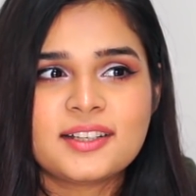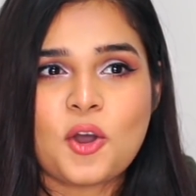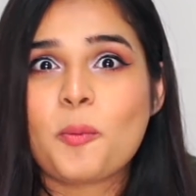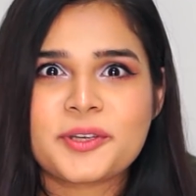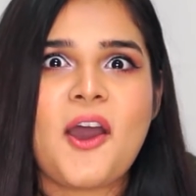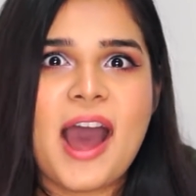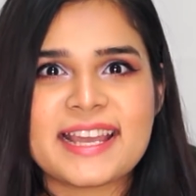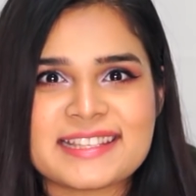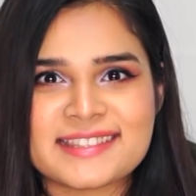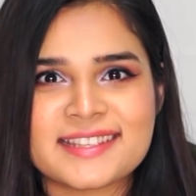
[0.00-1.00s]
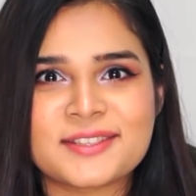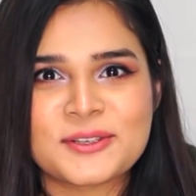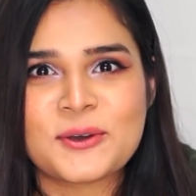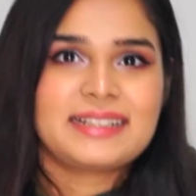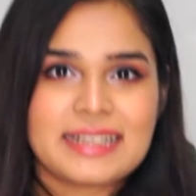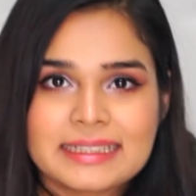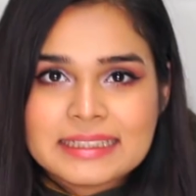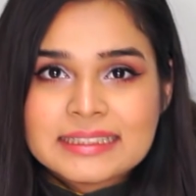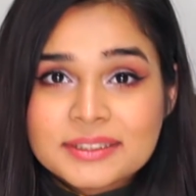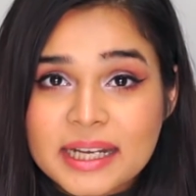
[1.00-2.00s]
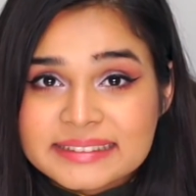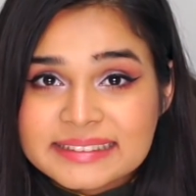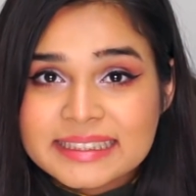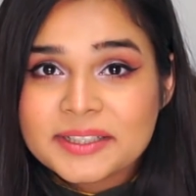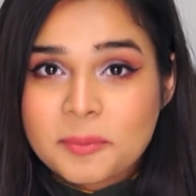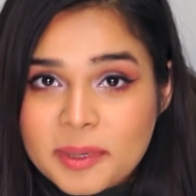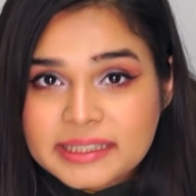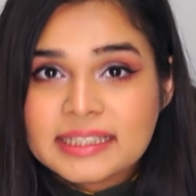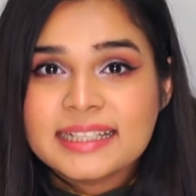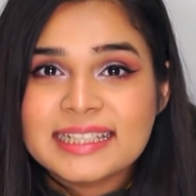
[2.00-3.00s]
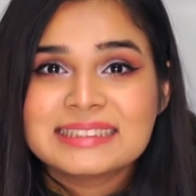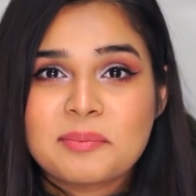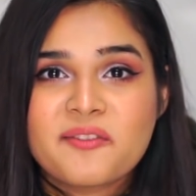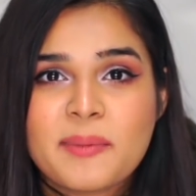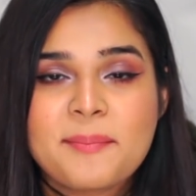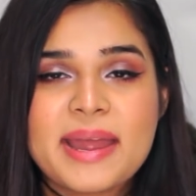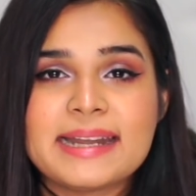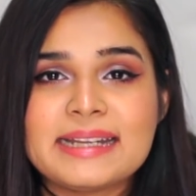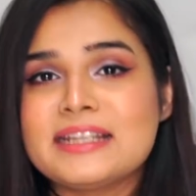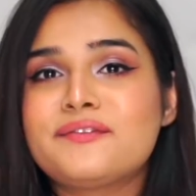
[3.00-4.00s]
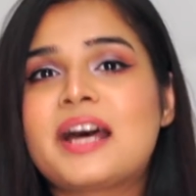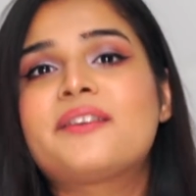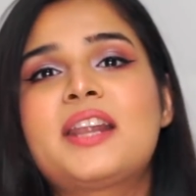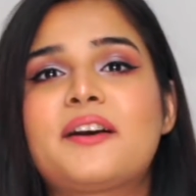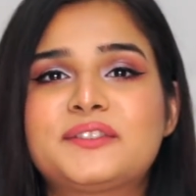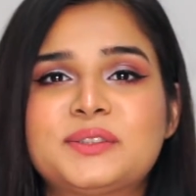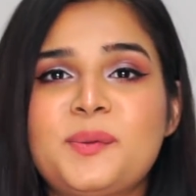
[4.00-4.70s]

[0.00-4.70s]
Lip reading: open your eyes, you know, like you can't see it here, but it's above my bed. Live, love, laugh. So